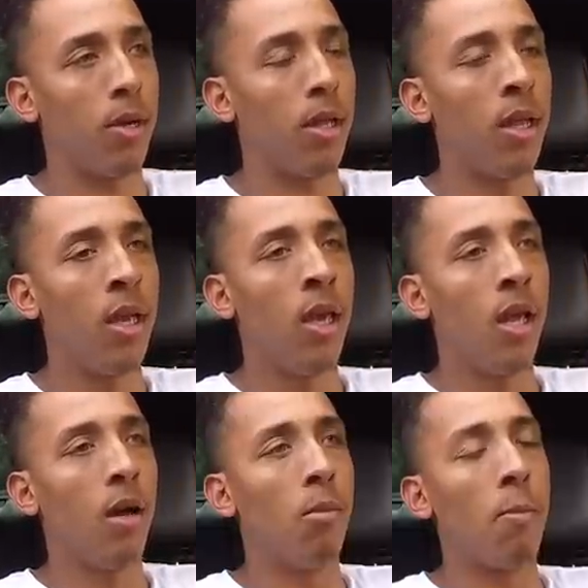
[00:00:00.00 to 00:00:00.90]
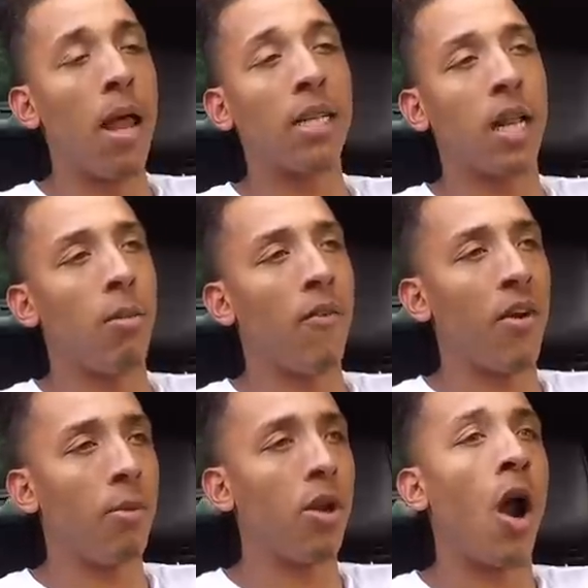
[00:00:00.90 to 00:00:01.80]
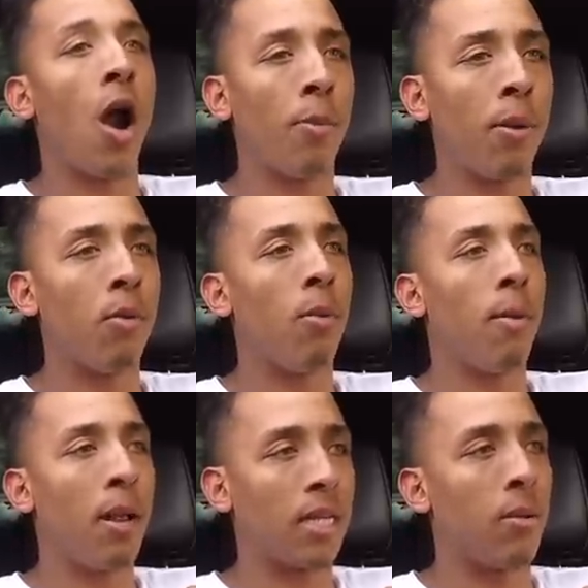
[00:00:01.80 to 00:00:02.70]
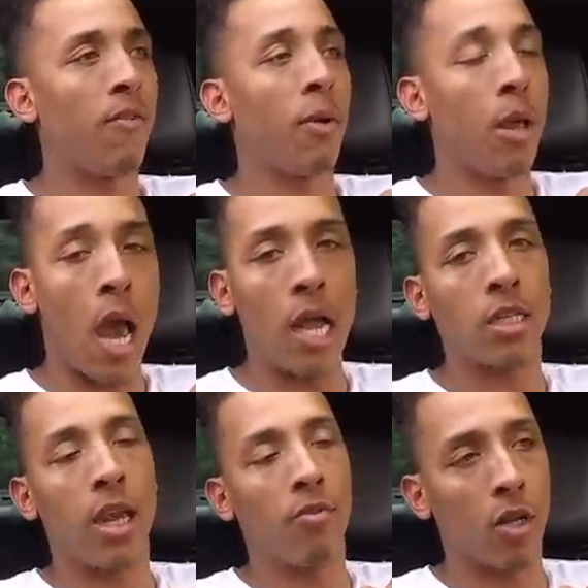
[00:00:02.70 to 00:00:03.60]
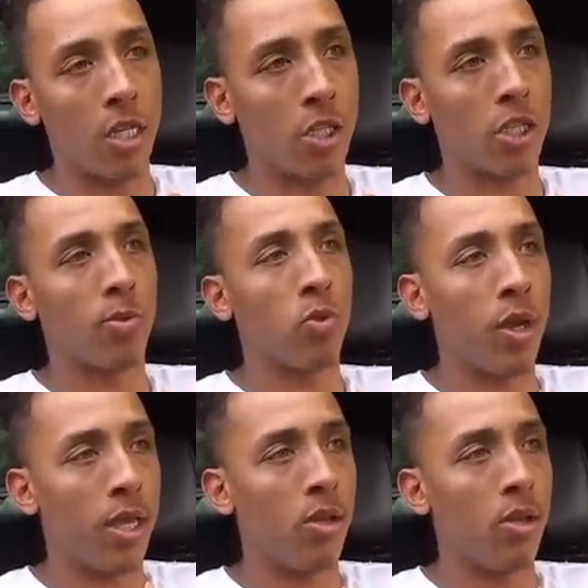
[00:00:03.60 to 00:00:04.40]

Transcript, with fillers: But uh, my black side of my family, there are people on my black side of my family I actually have relationships with.